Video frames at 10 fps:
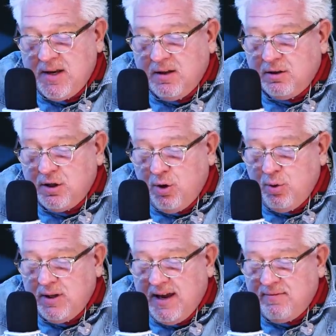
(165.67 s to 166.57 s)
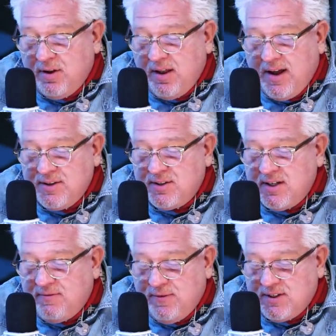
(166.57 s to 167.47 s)
Low level,
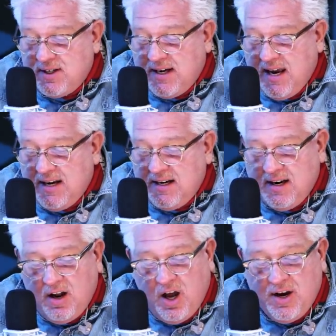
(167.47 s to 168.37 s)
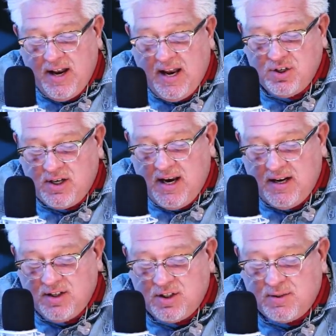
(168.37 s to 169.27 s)
unsophisticated, and
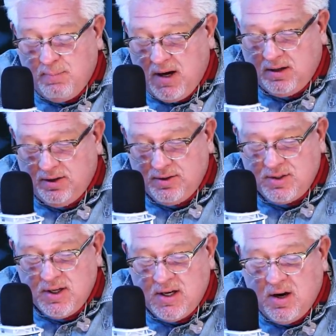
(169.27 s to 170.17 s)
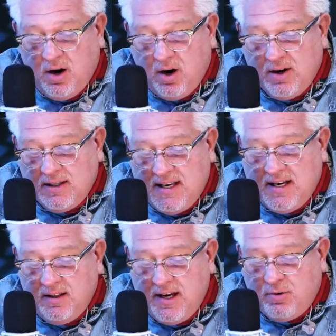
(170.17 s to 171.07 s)
uneducated smugglers are
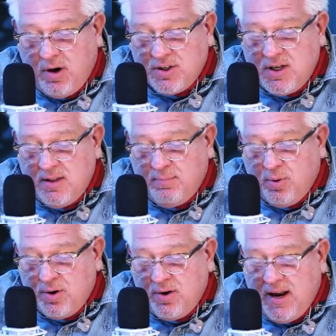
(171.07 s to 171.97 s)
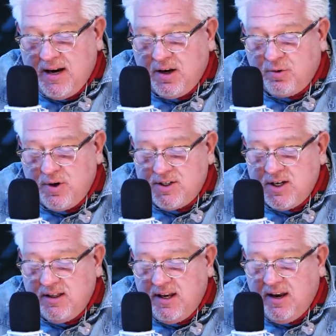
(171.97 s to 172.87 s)
illegally crossing the border and
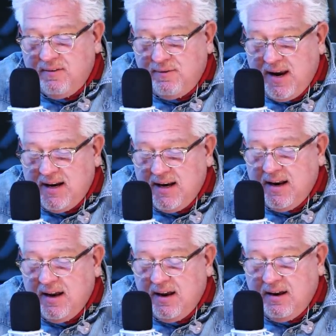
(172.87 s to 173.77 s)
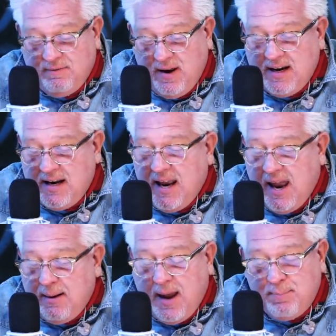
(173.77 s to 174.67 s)
increasingly invading, evading
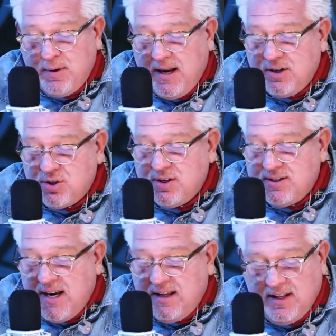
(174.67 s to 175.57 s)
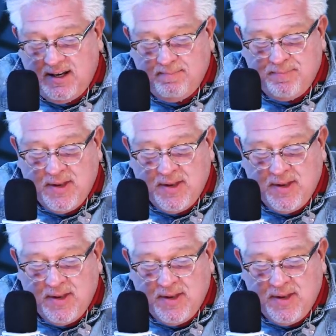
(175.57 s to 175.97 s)
ha- apprehension daily.